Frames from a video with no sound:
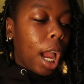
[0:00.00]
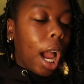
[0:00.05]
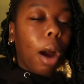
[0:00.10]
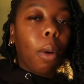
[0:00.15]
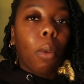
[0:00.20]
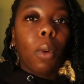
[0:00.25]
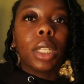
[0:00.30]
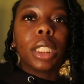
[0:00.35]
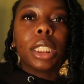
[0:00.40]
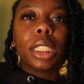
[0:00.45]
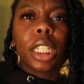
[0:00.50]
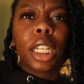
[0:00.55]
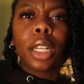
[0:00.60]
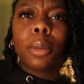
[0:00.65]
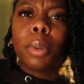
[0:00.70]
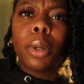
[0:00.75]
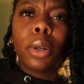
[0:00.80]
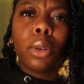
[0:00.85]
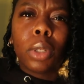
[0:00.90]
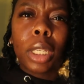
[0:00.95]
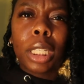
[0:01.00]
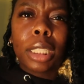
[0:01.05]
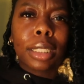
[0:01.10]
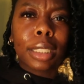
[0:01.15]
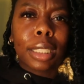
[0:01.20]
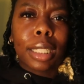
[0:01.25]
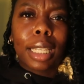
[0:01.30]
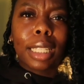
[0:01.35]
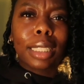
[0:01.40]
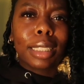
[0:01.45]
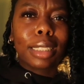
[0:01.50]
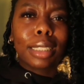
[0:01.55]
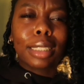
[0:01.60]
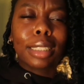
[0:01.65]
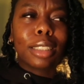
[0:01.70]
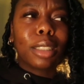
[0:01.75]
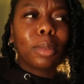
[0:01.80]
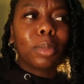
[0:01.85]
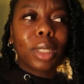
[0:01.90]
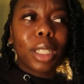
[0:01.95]
I wanted to take a pole dancing class. It's
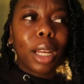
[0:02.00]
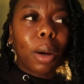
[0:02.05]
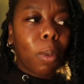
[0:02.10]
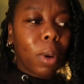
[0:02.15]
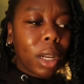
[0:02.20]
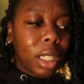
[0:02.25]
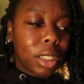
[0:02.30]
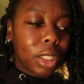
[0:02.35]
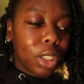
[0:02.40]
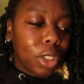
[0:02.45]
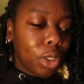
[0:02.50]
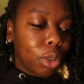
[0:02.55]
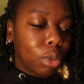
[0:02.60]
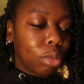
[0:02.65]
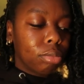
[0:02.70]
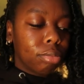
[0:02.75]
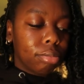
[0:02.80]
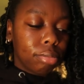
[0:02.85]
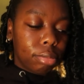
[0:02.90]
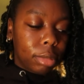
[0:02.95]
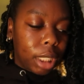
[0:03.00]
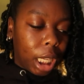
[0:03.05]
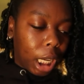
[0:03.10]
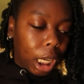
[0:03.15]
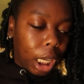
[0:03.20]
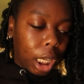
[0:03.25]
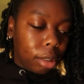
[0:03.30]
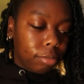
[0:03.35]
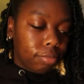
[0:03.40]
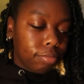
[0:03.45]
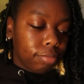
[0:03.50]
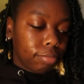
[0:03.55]
just something I wanted to do. Did it.